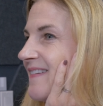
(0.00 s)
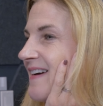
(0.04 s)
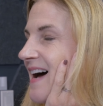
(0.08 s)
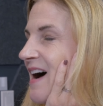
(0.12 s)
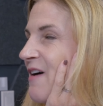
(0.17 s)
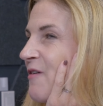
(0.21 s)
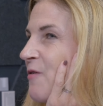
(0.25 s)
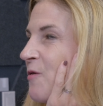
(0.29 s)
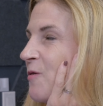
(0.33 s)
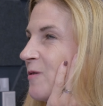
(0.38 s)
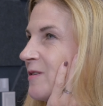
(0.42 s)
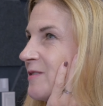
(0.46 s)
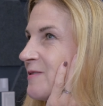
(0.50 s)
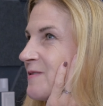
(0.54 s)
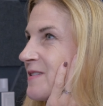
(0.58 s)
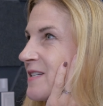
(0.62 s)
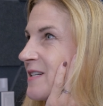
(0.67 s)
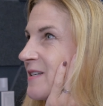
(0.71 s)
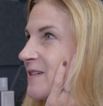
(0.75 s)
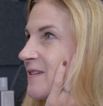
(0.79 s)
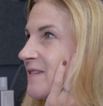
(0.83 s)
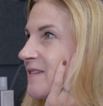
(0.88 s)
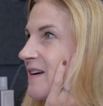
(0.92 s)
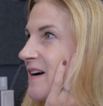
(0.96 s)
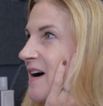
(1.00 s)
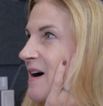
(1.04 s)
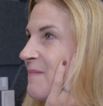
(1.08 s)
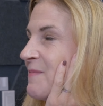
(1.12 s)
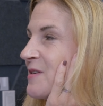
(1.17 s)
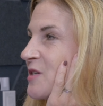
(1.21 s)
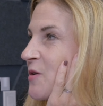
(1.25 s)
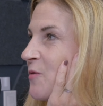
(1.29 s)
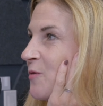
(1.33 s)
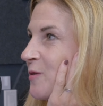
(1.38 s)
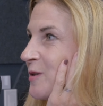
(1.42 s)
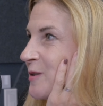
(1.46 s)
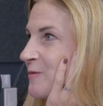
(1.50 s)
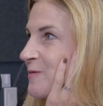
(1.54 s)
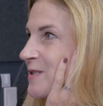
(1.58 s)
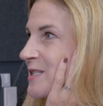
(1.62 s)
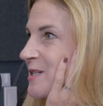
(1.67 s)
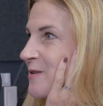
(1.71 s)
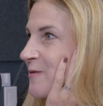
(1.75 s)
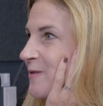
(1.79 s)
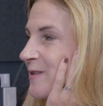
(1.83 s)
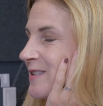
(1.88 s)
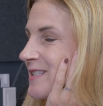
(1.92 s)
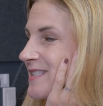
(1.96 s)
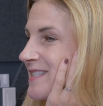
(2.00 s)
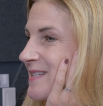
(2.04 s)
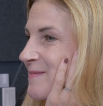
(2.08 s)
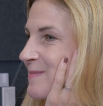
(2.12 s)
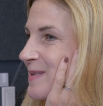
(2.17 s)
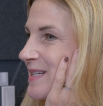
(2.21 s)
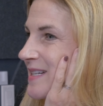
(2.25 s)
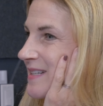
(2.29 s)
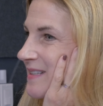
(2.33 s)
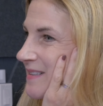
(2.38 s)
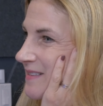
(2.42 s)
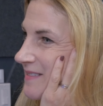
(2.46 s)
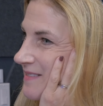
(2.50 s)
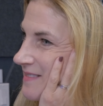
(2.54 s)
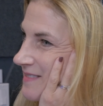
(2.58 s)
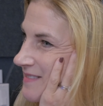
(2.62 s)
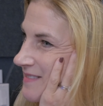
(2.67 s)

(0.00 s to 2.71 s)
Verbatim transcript: how much older was your oldest sibling?